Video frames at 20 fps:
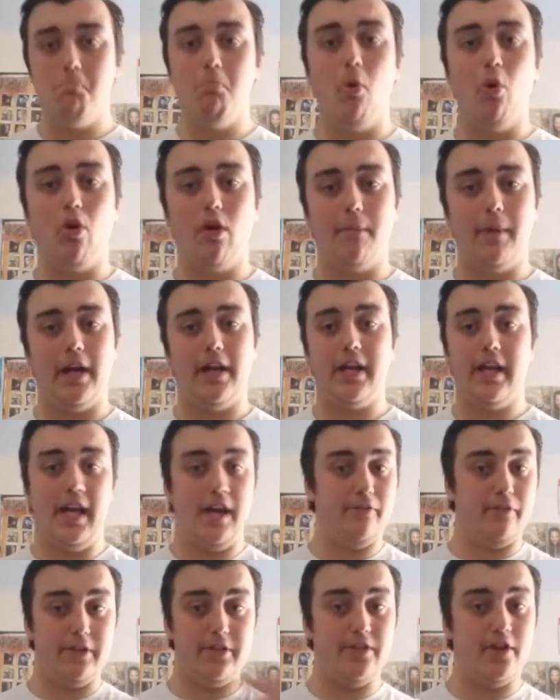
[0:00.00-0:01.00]
more about it
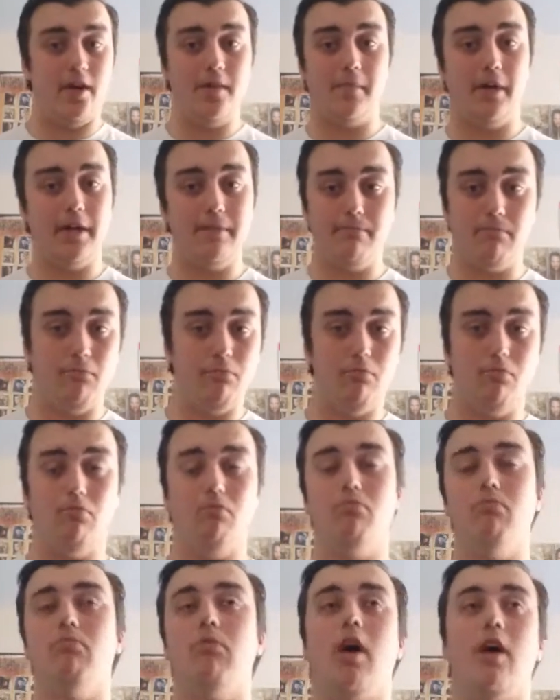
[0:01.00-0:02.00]
every time I,
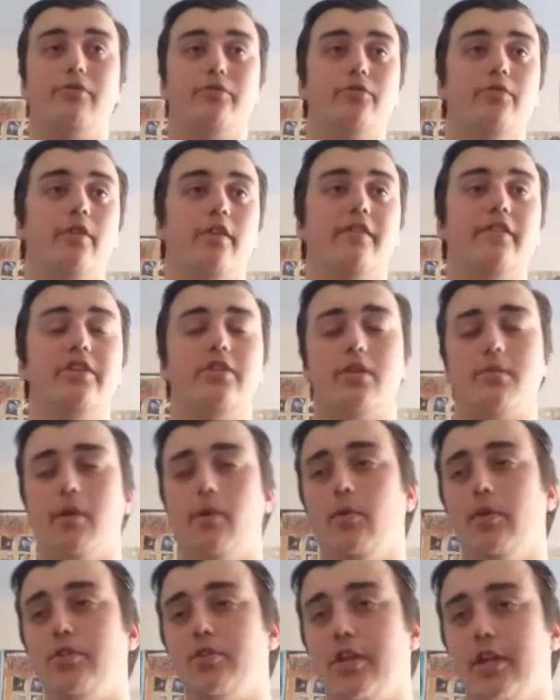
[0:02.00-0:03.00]
after every time I
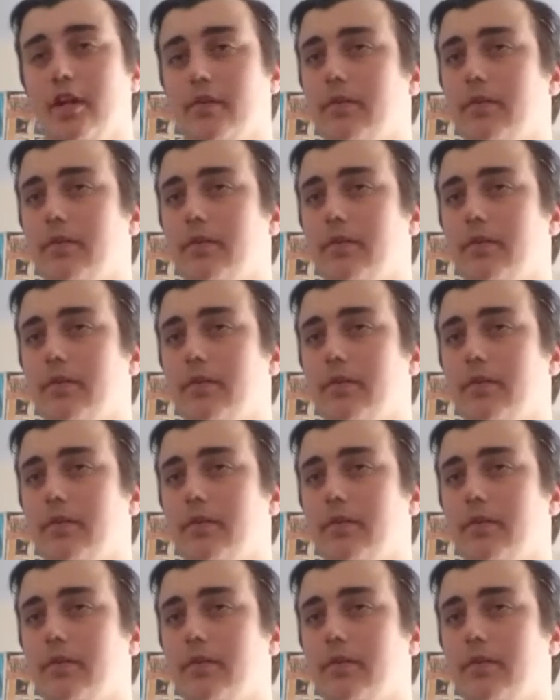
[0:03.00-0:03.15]
watch it.